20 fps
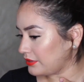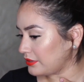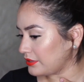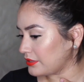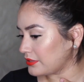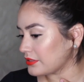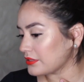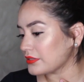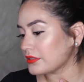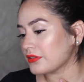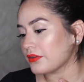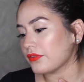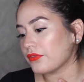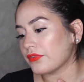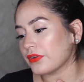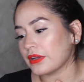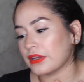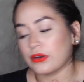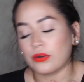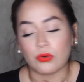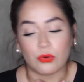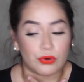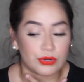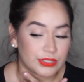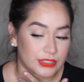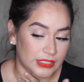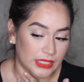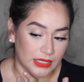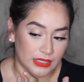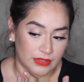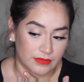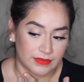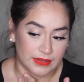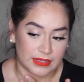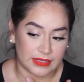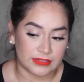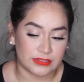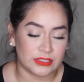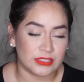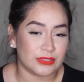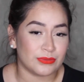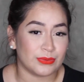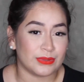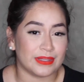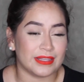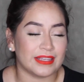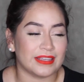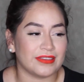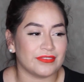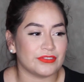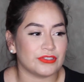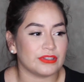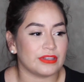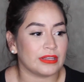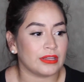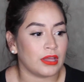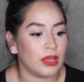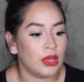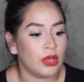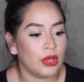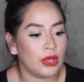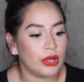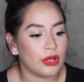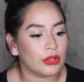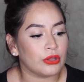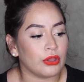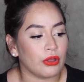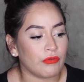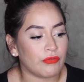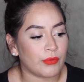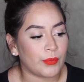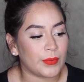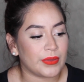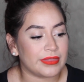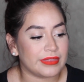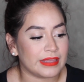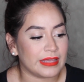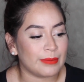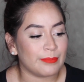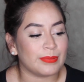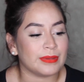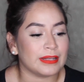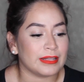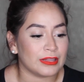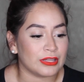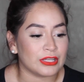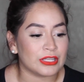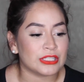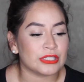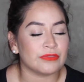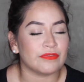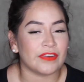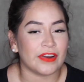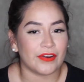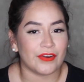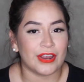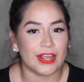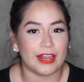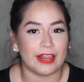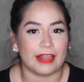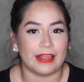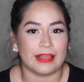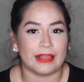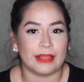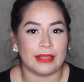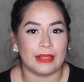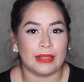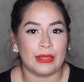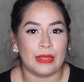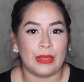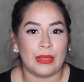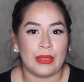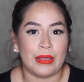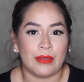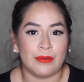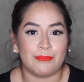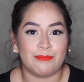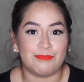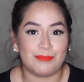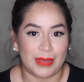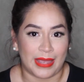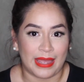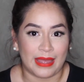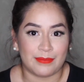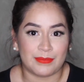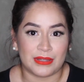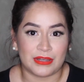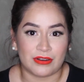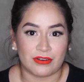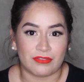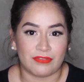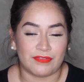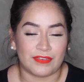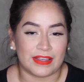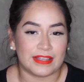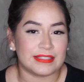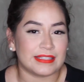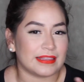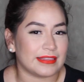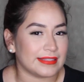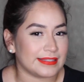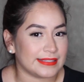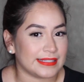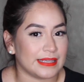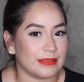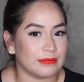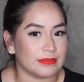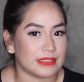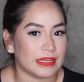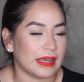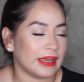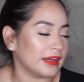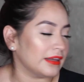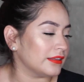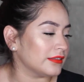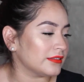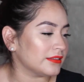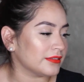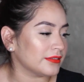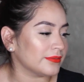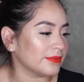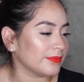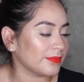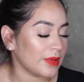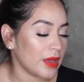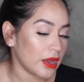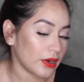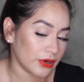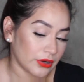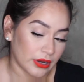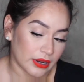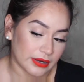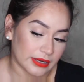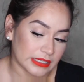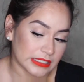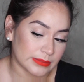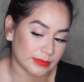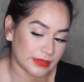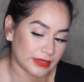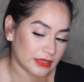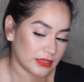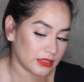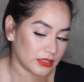This is freaking gorgeous. I love it. It just really gives you like a glow from within, but it looks very like bam in your face at the same time. I don't know how to explain it.